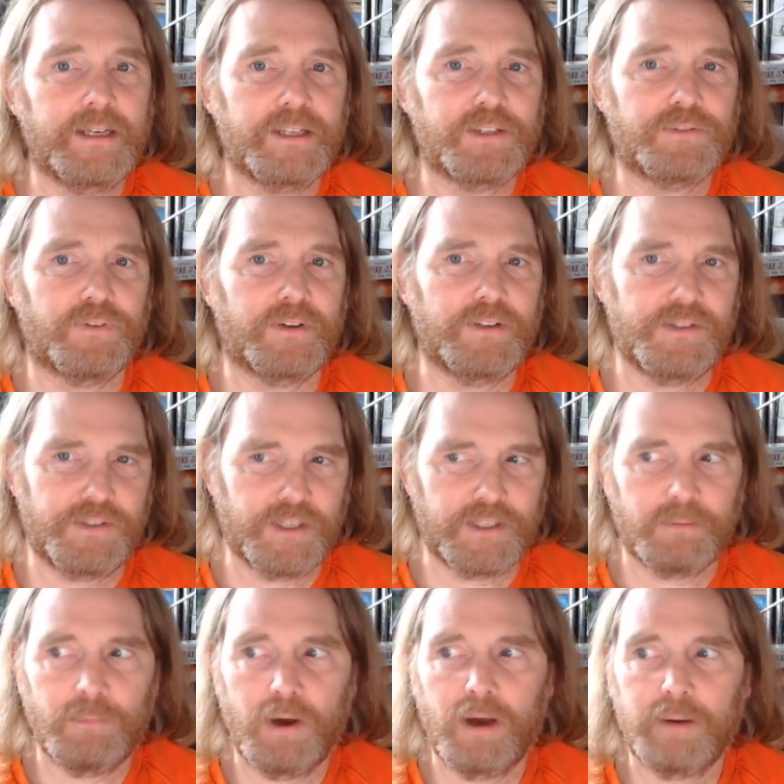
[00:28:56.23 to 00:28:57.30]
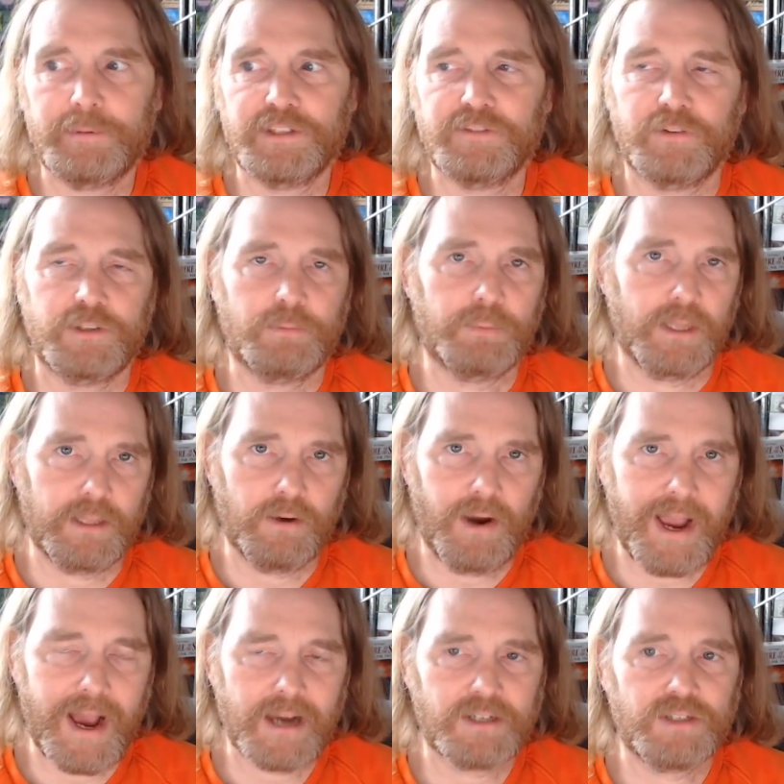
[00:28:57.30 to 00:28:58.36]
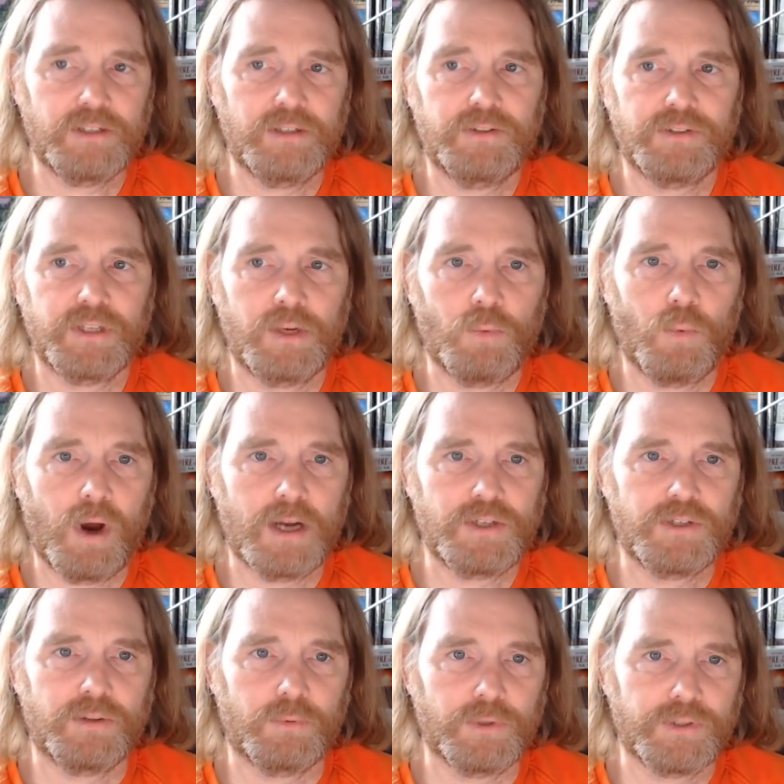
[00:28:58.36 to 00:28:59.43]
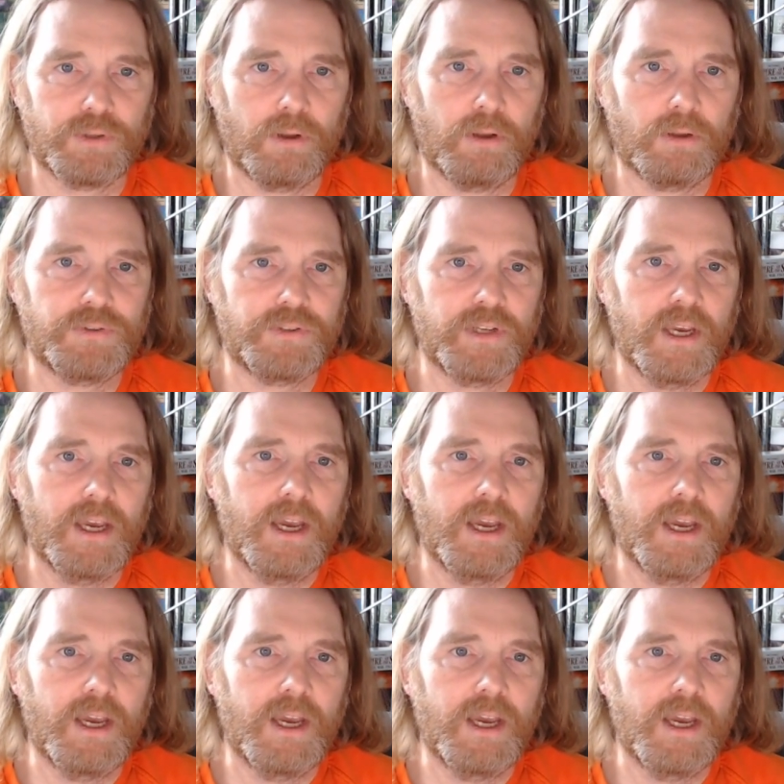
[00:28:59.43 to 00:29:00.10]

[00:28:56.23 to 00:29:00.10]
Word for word: It's fun to set them up, it's fun to play their actions and watch the results,